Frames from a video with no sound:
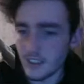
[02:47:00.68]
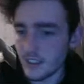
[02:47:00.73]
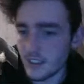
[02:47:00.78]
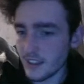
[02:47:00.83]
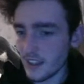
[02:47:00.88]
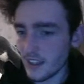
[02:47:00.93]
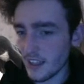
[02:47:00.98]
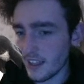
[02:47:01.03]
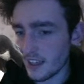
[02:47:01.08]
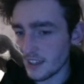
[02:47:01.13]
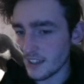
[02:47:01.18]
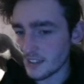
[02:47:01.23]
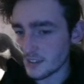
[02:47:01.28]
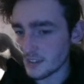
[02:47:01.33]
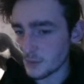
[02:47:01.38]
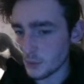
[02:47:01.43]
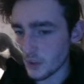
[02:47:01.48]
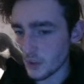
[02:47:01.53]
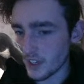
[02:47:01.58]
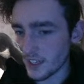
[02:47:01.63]

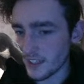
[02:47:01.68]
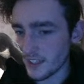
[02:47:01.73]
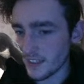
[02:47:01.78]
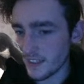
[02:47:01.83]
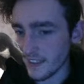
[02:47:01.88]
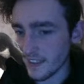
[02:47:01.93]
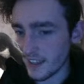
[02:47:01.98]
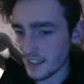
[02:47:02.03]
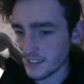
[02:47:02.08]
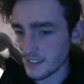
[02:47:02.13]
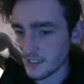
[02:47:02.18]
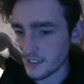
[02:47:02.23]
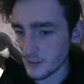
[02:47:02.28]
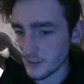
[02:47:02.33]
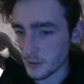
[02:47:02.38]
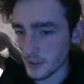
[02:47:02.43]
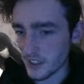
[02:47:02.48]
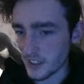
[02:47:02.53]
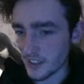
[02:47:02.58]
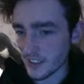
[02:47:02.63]
That's why that's not
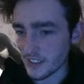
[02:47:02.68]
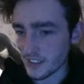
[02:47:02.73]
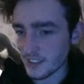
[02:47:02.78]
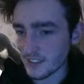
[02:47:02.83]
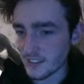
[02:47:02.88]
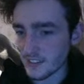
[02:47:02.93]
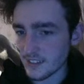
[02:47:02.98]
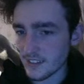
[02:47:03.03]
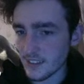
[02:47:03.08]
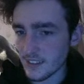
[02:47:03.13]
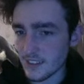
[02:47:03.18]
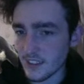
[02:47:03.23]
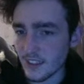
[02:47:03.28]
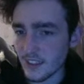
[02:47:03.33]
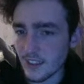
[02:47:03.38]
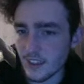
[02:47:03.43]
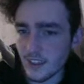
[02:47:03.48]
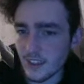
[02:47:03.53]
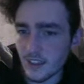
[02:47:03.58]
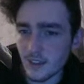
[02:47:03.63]
working.
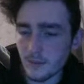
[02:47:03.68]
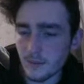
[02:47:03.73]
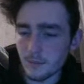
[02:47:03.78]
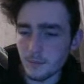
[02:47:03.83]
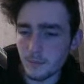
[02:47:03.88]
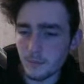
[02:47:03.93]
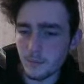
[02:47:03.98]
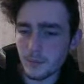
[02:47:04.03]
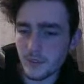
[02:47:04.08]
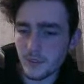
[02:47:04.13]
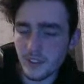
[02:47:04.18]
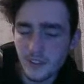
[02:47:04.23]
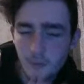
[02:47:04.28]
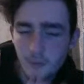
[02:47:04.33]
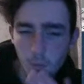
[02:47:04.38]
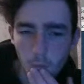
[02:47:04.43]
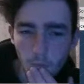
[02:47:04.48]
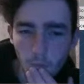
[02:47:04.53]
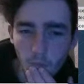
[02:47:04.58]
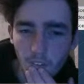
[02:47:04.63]
But
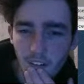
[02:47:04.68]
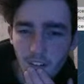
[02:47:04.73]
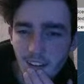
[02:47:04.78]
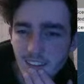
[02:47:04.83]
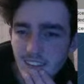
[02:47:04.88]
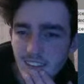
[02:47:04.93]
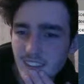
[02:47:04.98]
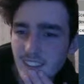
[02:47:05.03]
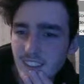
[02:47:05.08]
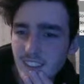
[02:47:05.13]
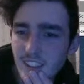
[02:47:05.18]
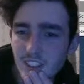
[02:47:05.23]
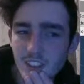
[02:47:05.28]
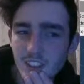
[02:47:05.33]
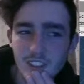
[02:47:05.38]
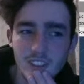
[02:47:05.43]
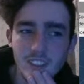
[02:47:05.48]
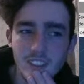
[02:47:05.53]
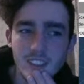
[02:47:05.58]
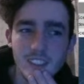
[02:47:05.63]
why is it
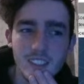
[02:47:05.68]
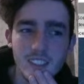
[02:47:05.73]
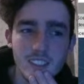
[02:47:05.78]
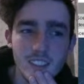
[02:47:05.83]
just